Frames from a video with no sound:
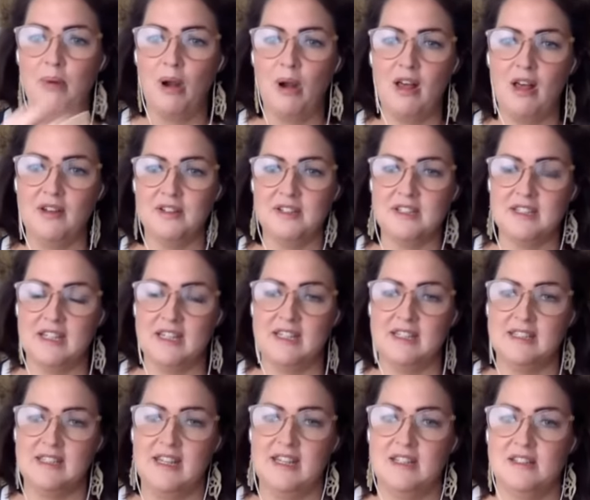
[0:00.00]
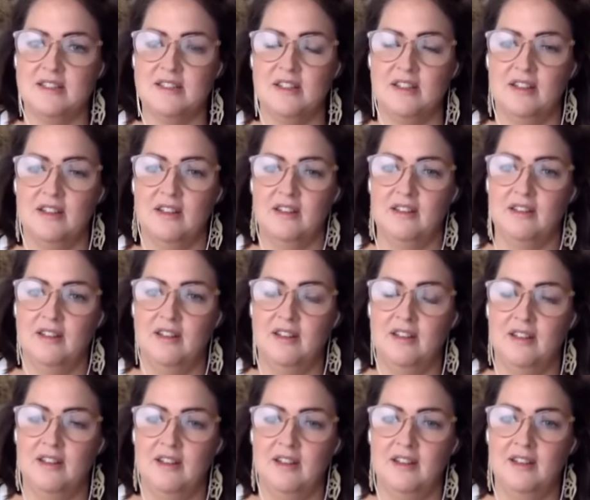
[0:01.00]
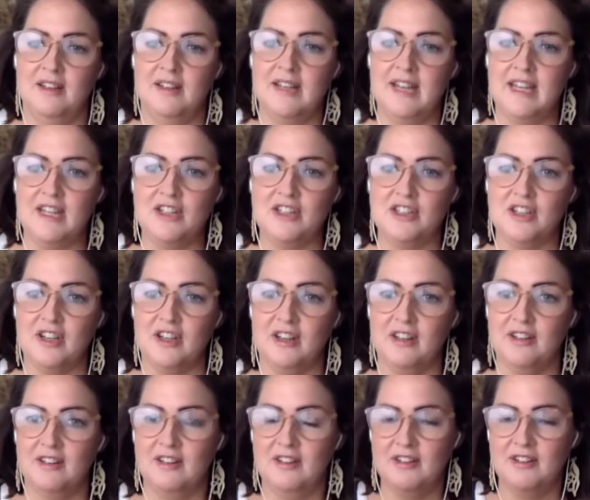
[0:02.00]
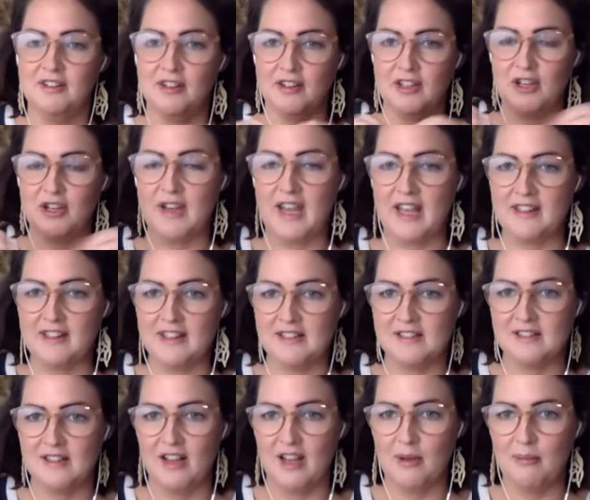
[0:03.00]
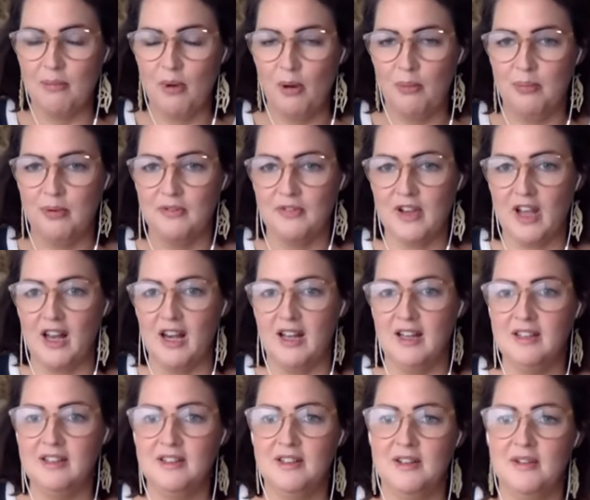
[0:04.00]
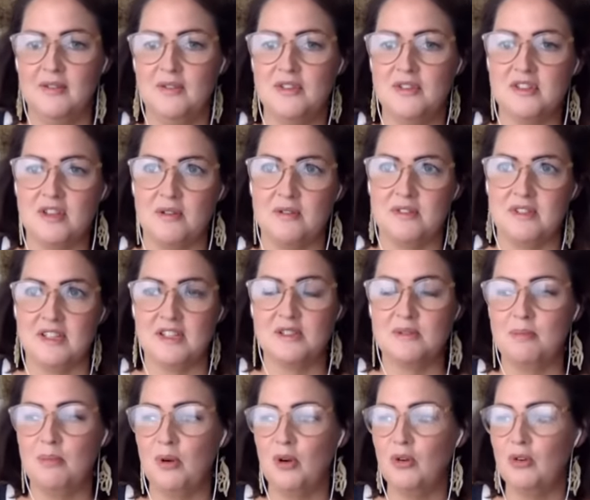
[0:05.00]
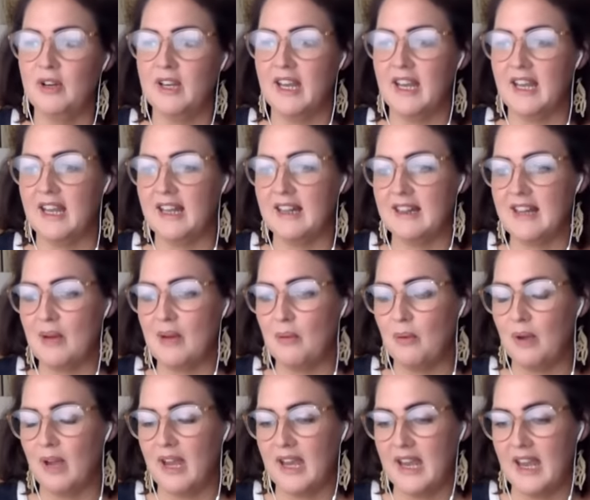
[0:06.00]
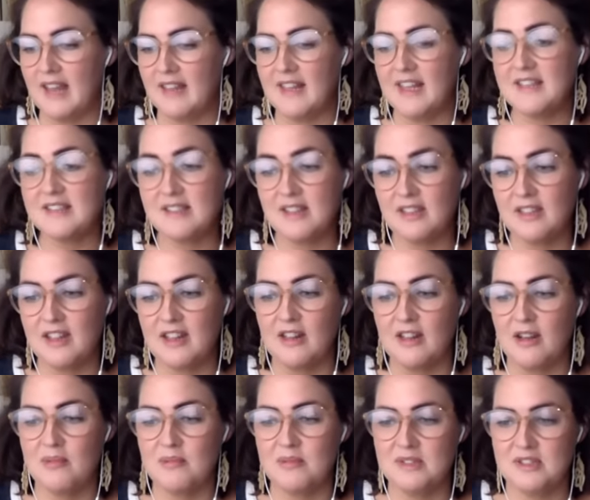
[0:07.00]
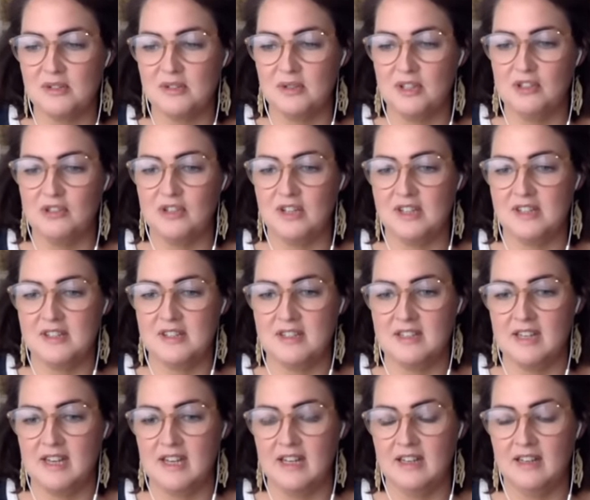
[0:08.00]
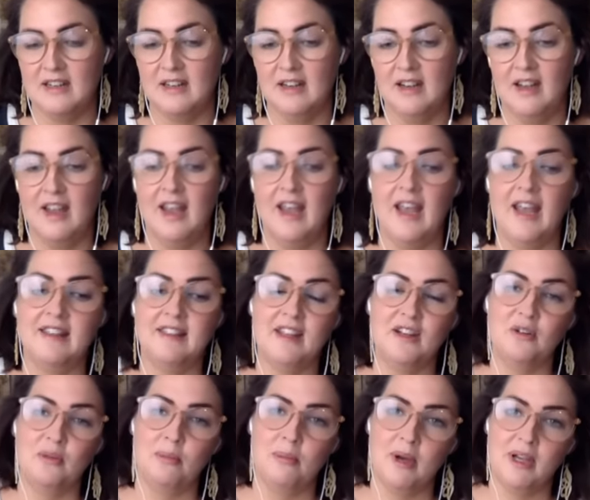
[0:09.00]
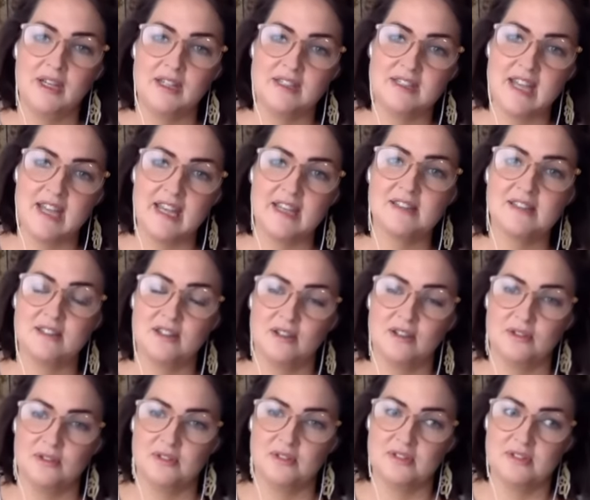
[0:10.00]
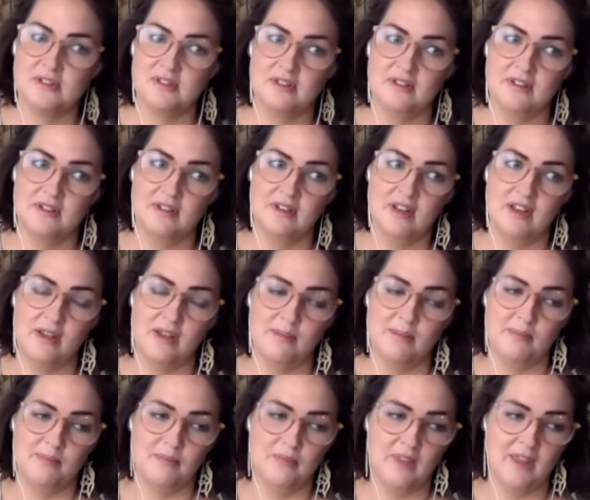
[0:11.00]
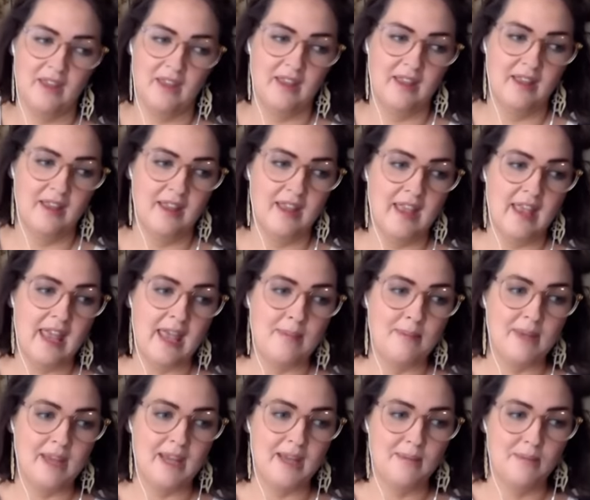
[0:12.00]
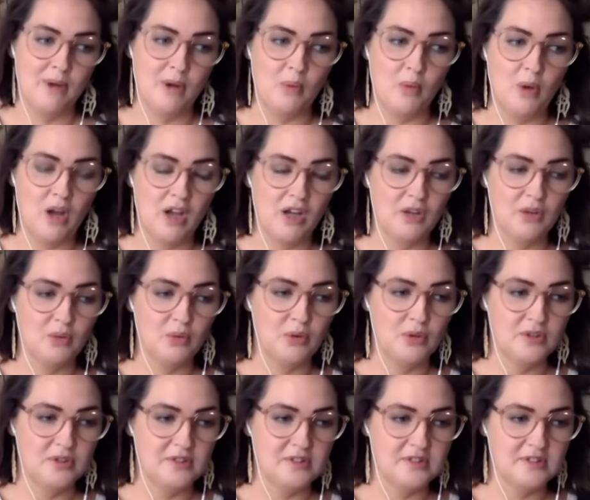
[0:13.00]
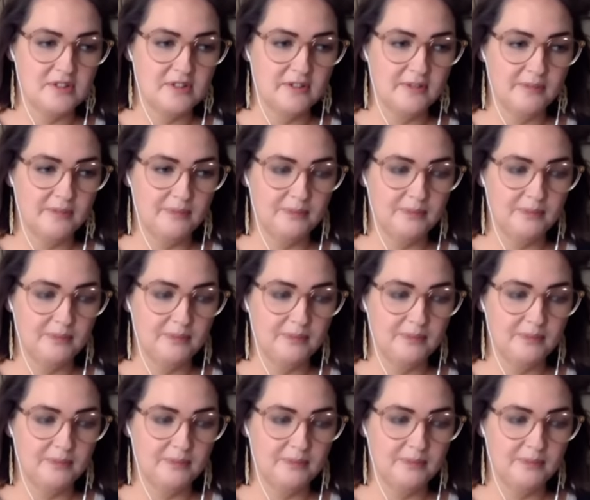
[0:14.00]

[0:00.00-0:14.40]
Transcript: planted into nature that you get this like pop of color so yes. i was exploring it in that way and that's something that i'm still interested in and then on my textiles um, ma my work was